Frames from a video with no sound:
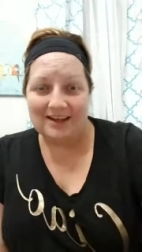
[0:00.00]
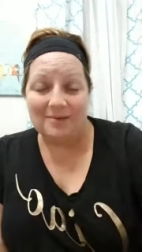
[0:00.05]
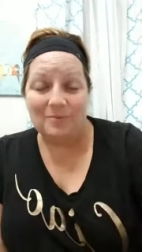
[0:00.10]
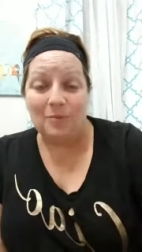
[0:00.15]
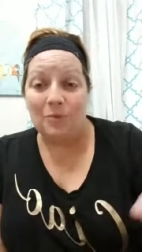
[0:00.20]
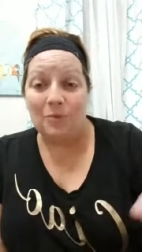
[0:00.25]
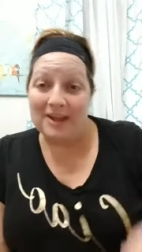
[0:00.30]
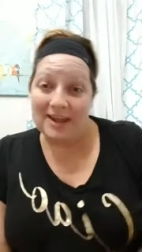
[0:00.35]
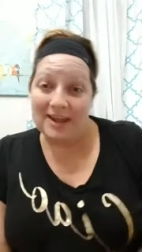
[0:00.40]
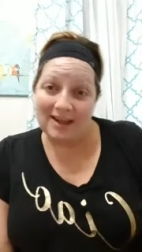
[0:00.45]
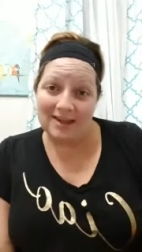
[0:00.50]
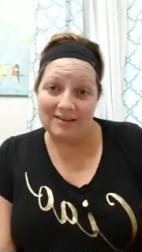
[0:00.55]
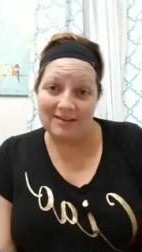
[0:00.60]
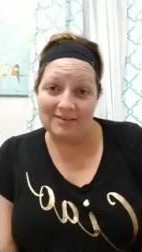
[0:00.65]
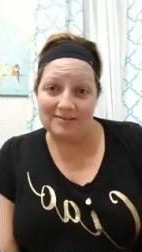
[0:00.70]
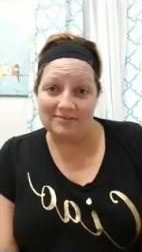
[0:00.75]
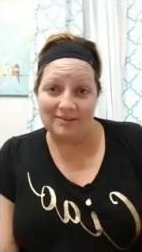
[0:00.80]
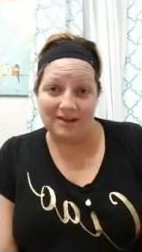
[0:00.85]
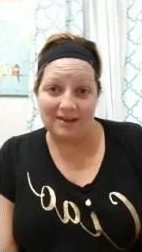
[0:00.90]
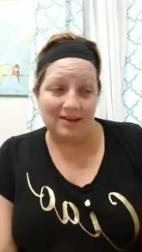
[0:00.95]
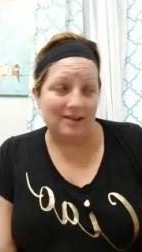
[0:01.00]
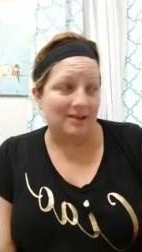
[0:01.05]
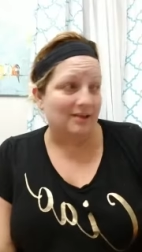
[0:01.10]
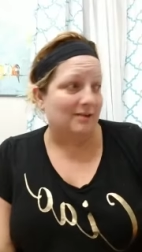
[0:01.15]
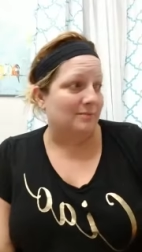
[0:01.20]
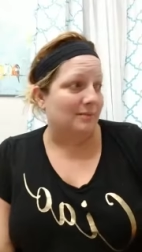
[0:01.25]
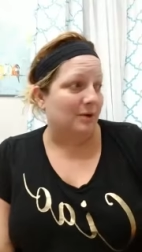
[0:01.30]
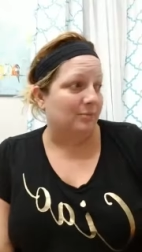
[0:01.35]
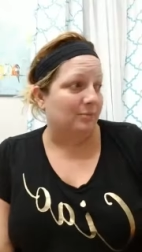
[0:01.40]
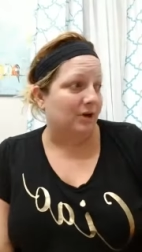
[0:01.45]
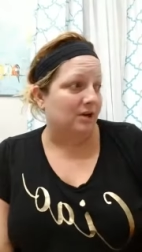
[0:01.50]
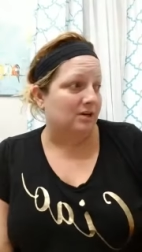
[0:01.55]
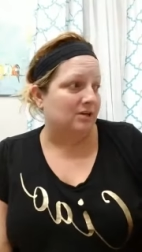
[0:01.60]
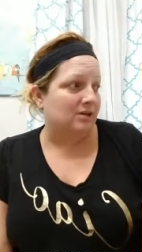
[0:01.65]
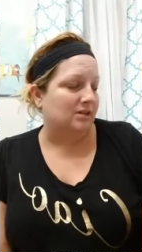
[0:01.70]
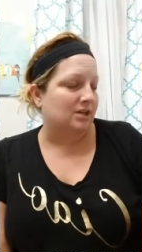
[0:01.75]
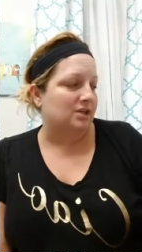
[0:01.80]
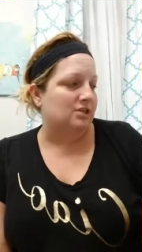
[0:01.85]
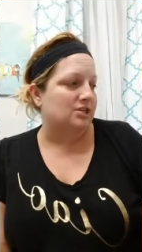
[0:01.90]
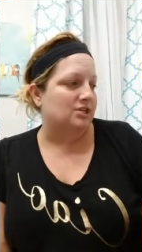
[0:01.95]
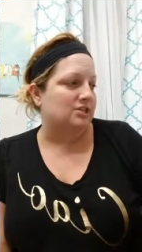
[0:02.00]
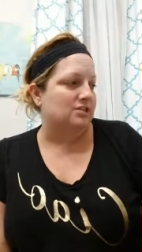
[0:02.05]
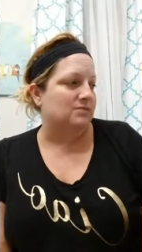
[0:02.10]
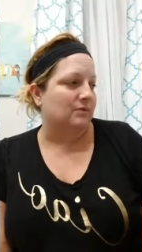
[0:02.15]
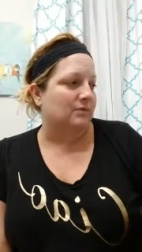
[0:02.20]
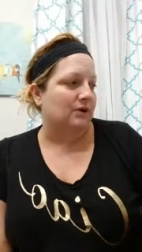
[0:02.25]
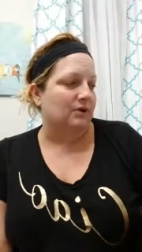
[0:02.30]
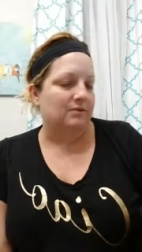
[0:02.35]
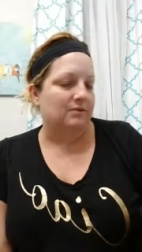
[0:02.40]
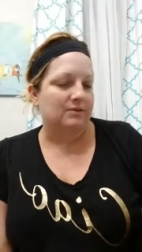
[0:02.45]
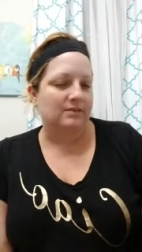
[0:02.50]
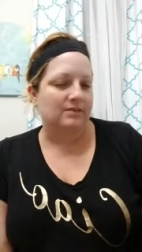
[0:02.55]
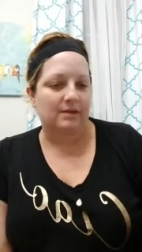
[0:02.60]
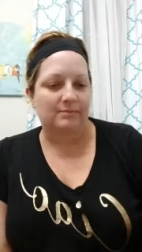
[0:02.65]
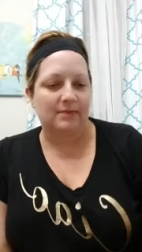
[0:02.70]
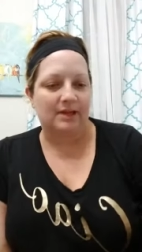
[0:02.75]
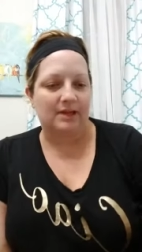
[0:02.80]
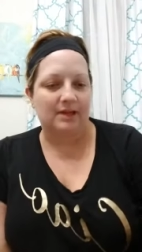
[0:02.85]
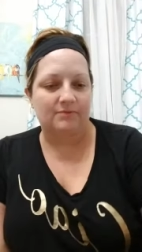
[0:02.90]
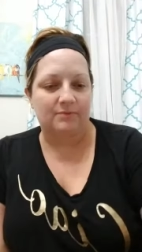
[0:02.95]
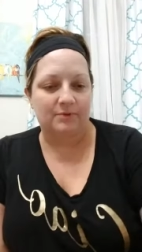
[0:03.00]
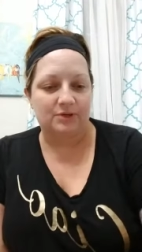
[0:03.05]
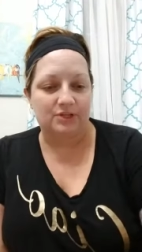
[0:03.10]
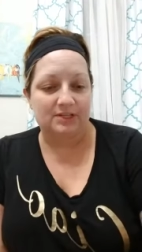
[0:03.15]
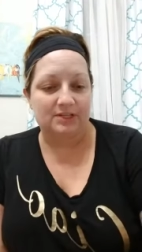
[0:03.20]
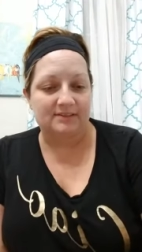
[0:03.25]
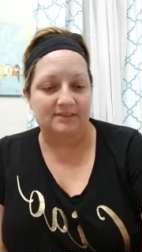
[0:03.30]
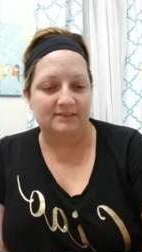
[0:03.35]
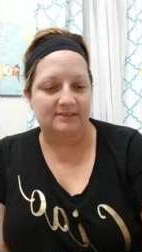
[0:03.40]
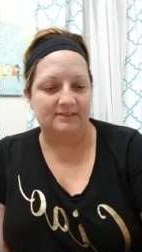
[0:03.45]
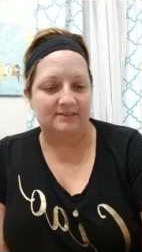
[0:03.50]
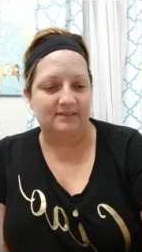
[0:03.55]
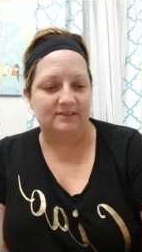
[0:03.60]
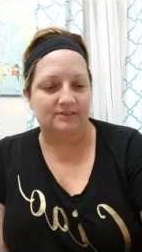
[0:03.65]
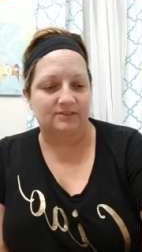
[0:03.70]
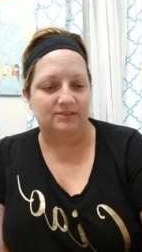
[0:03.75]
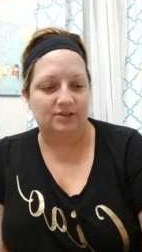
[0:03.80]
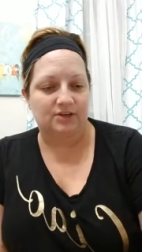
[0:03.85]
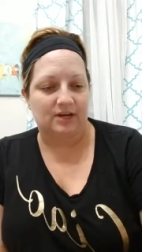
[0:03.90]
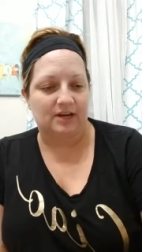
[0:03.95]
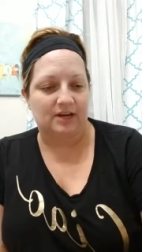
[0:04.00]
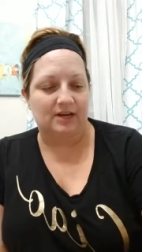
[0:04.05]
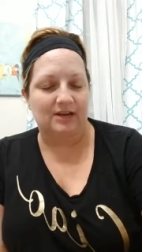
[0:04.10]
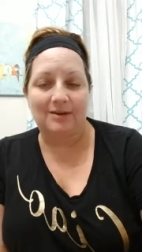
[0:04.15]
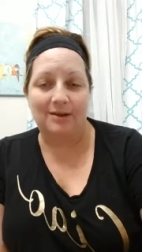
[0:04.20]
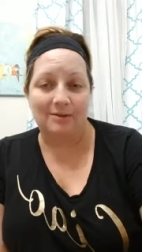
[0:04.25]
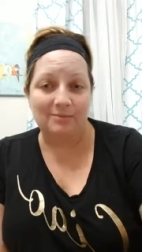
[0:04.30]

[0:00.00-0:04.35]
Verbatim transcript: We have a product launching tomorrow with LimeLife, which is a sunscreen.